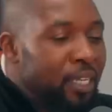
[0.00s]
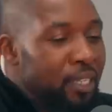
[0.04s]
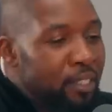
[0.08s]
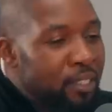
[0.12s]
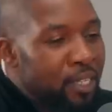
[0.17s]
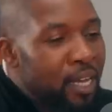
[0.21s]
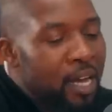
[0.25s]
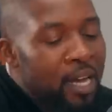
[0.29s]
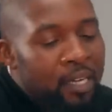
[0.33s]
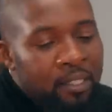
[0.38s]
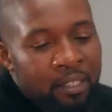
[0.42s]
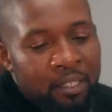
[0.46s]

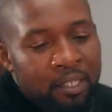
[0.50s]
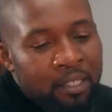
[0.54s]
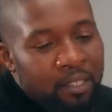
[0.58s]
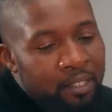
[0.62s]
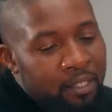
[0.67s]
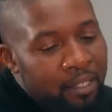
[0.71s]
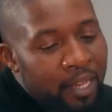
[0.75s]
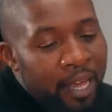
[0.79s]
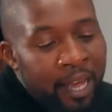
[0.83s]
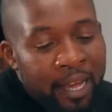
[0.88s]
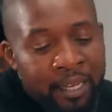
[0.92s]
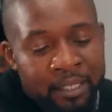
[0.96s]
detoxing
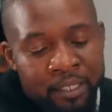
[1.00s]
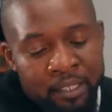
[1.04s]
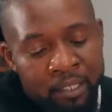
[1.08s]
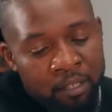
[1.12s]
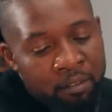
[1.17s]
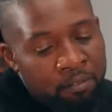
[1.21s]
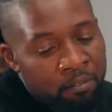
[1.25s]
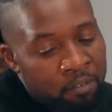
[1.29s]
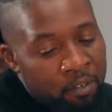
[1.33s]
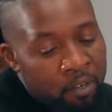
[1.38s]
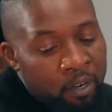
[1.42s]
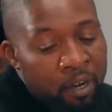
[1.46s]
is
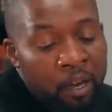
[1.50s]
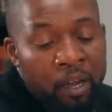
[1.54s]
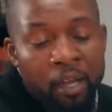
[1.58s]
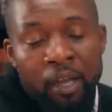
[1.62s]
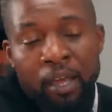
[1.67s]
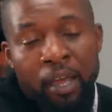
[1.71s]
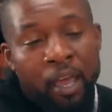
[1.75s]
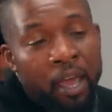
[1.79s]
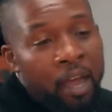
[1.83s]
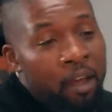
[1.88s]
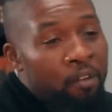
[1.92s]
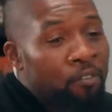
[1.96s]
excellent for
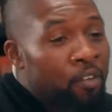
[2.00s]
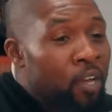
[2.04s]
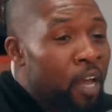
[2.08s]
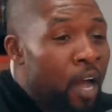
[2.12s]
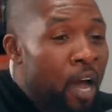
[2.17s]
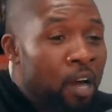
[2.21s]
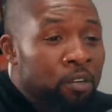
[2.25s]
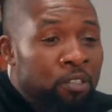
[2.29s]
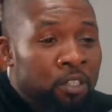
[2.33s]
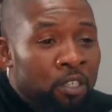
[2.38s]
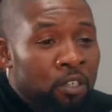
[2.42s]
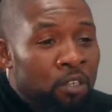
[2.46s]
every
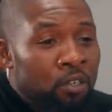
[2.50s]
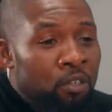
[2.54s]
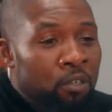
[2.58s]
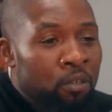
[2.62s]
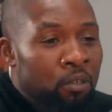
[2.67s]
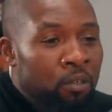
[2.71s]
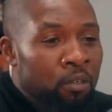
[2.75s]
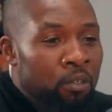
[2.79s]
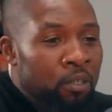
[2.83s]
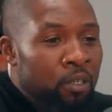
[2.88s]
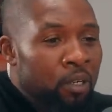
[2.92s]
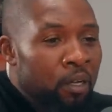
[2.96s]
household.
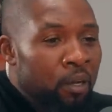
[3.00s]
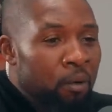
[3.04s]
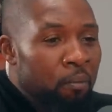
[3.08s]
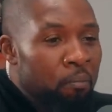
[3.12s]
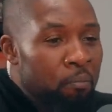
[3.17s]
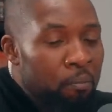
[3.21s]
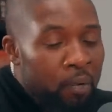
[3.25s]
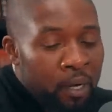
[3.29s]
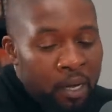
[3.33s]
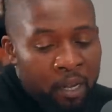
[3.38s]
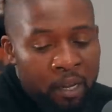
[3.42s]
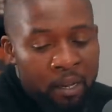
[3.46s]
Mm.
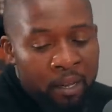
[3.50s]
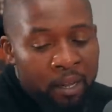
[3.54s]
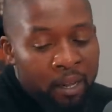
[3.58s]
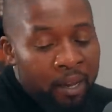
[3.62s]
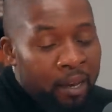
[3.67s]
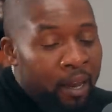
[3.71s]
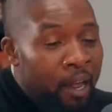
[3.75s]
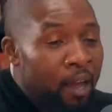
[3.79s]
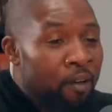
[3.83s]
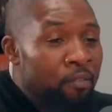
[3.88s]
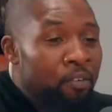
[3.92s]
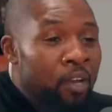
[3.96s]
But
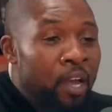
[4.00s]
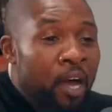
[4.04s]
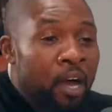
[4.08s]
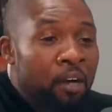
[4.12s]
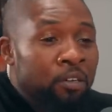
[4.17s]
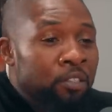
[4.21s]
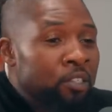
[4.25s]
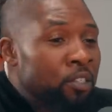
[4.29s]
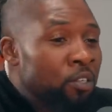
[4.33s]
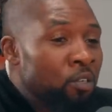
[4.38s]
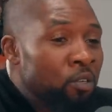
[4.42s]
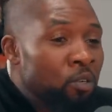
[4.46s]
in every
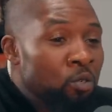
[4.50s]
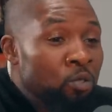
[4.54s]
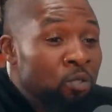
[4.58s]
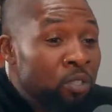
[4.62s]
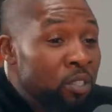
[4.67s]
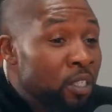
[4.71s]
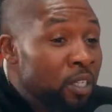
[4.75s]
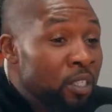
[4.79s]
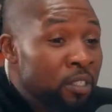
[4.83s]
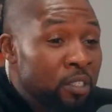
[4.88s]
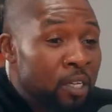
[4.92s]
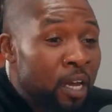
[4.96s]
household, who's
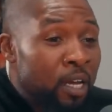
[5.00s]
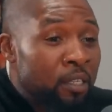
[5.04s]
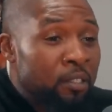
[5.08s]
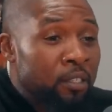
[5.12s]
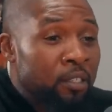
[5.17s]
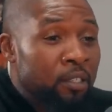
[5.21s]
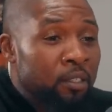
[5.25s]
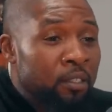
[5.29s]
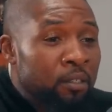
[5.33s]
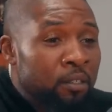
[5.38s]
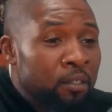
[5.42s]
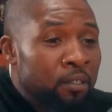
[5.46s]

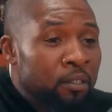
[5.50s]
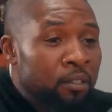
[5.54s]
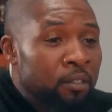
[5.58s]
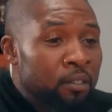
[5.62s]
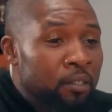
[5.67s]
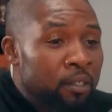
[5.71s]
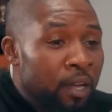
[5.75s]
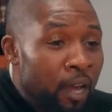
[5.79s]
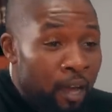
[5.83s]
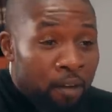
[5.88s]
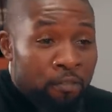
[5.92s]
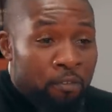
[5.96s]
detoxing?
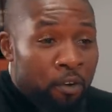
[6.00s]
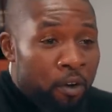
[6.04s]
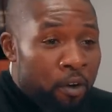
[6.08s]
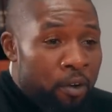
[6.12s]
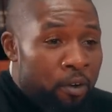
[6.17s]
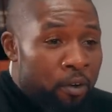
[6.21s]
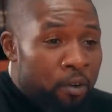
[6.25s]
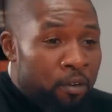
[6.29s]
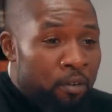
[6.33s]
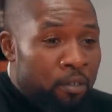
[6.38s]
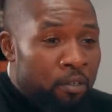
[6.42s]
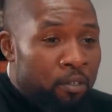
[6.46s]
Ever.
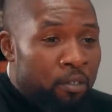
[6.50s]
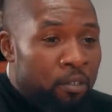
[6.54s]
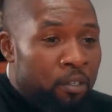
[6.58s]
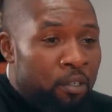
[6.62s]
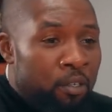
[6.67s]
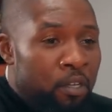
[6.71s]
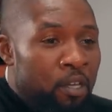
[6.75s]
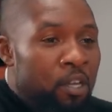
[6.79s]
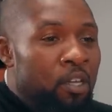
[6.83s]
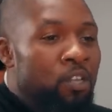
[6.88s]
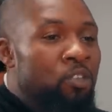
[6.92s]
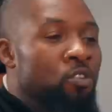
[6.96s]

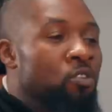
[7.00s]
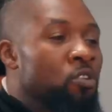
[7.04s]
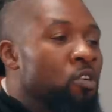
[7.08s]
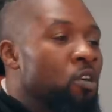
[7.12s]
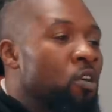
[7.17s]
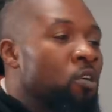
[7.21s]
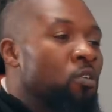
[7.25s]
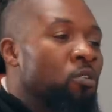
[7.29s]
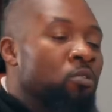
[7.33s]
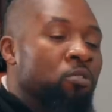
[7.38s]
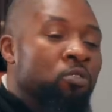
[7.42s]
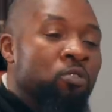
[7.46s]
Right. You
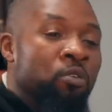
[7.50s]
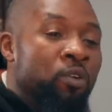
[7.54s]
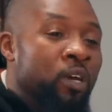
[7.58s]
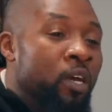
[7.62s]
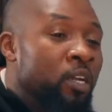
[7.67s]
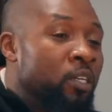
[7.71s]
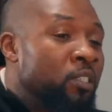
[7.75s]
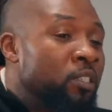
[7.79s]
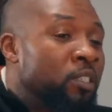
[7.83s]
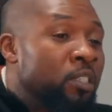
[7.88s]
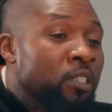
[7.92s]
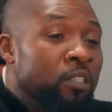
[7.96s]
go
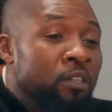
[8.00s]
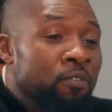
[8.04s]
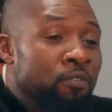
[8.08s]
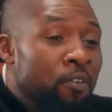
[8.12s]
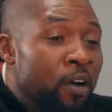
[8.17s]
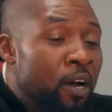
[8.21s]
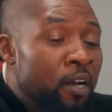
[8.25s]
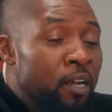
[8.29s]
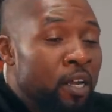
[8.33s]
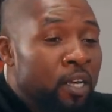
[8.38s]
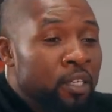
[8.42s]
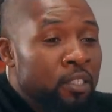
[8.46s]

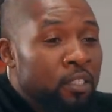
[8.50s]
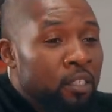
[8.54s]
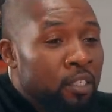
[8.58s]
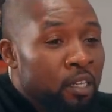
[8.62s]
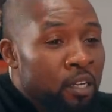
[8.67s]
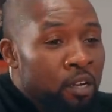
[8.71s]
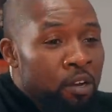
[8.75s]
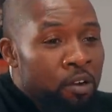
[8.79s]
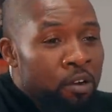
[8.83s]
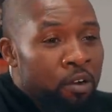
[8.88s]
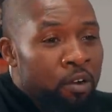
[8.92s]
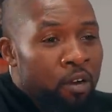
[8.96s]
365 days a
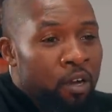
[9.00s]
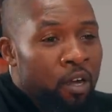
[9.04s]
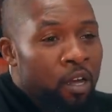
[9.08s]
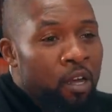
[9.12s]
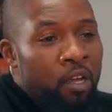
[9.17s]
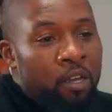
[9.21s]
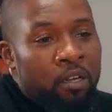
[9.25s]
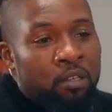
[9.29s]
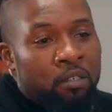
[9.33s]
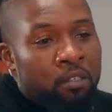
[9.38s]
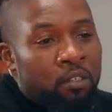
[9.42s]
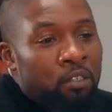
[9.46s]
year,
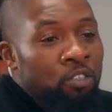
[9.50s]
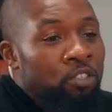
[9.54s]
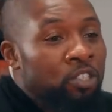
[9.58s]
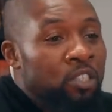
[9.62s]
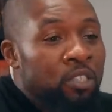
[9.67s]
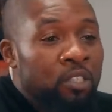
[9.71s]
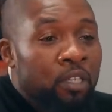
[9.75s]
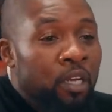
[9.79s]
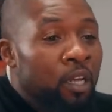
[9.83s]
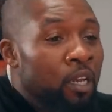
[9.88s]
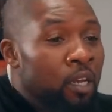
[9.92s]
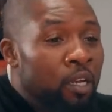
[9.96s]
and you
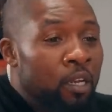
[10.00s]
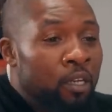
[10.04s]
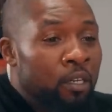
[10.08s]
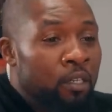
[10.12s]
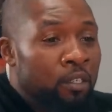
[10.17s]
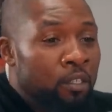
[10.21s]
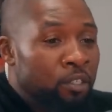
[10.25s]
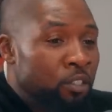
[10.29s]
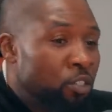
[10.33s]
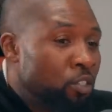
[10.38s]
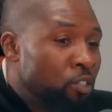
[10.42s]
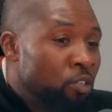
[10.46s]
just eating,
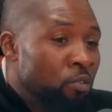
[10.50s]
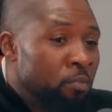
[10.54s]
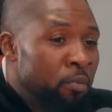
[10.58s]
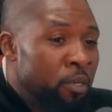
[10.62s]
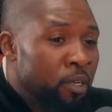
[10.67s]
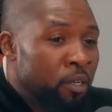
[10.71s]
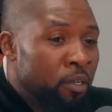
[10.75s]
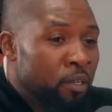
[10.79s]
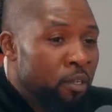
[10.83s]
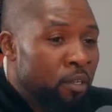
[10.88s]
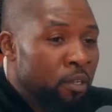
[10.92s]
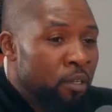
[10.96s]

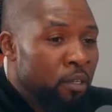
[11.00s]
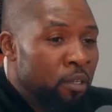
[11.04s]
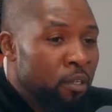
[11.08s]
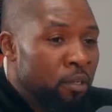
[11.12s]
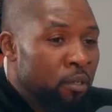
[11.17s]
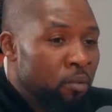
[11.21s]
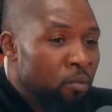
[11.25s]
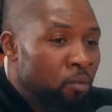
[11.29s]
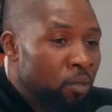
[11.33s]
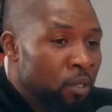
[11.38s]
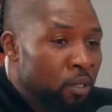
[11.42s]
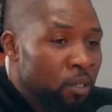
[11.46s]
consuming.
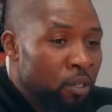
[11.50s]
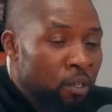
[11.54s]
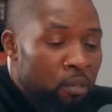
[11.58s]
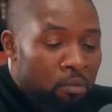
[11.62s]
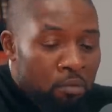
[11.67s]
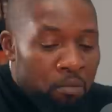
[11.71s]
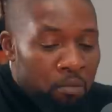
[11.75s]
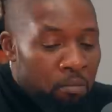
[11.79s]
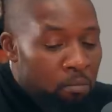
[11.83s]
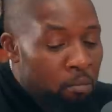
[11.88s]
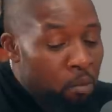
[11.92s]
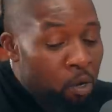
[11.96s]
Yeah. With
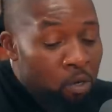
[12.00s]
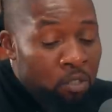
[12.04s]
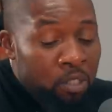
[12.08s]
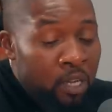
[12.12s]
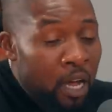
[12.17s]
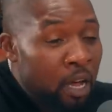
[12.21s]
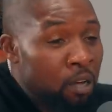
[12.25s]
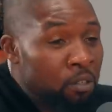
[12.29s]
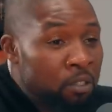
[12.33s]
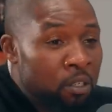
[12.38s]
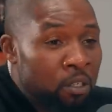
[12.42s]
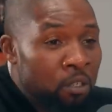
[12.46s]
most
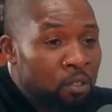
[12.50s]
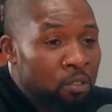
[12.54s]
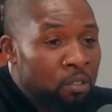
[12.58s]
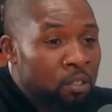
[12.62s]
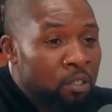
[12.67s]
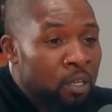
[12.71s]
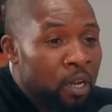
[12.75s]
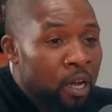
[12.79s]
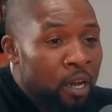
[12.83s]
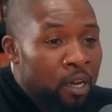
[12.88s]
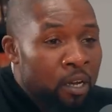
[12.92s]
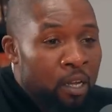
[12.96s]
households
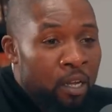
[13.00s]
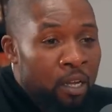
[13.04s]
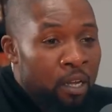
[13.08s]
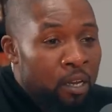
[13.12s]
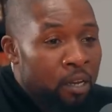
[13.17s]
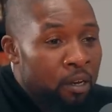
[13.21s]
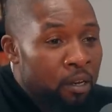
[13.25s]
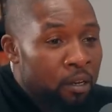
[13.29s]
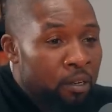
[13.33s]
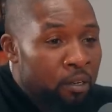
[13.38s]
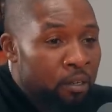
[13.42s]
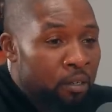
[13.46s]
not
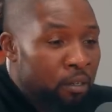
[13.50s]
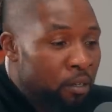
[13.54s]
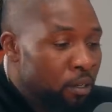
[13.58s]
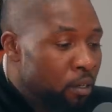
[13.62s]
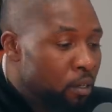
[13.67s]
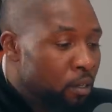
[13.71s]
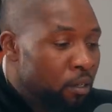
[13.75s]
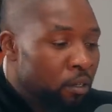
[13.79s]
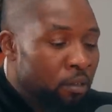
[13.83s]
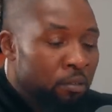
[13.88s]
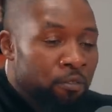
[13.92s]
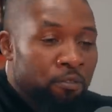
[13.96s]
eating
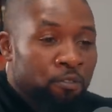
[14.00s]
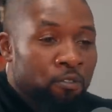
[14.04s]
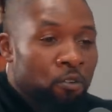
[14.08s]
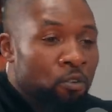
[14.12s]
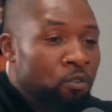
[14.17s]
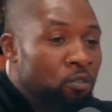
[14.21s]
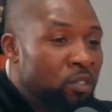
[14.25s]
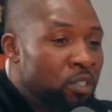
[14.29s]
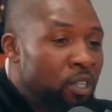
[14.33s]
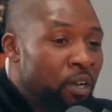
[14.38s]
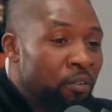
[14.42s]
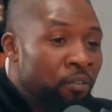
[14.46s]

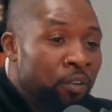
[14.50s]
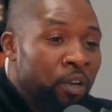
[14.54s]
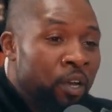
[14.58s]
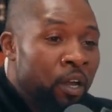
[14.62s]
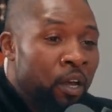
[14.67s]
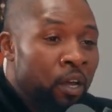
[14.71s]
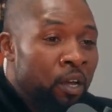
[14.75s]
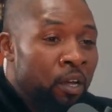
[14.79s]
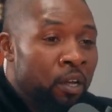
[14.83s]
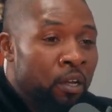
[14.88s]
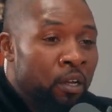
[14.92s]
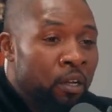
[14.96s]
fruits every
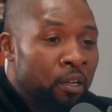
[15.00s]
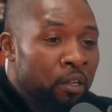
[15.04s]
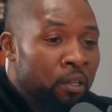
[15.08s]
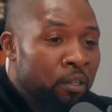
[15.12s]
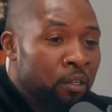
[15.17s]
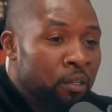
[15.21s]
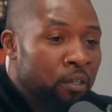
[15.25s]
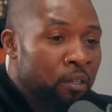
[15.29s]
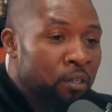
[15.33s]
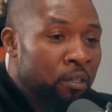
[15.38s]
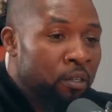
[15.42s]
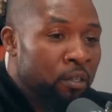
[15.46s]
day.
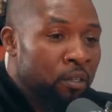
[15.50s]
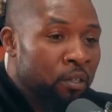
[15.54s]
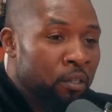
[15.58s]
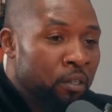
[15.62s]
Right.